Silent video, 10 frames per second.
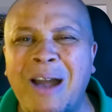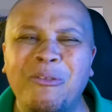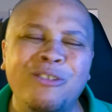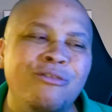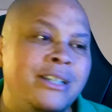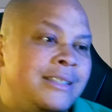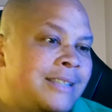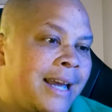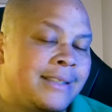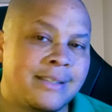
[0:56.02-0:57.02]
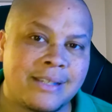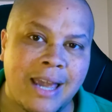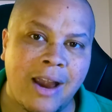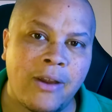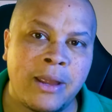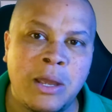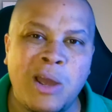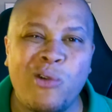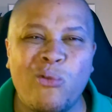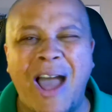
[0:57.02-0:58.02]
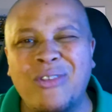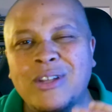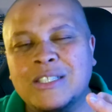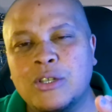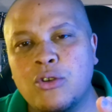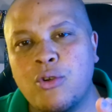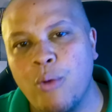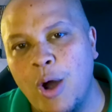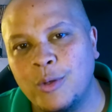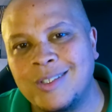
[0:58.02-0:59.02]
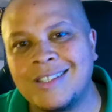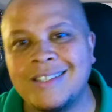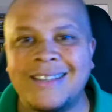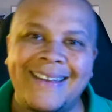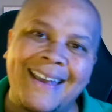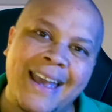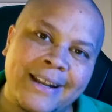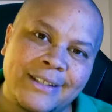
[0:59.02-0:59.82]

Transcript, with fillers: I wouldn't really say it's scary, rather it's gross and it's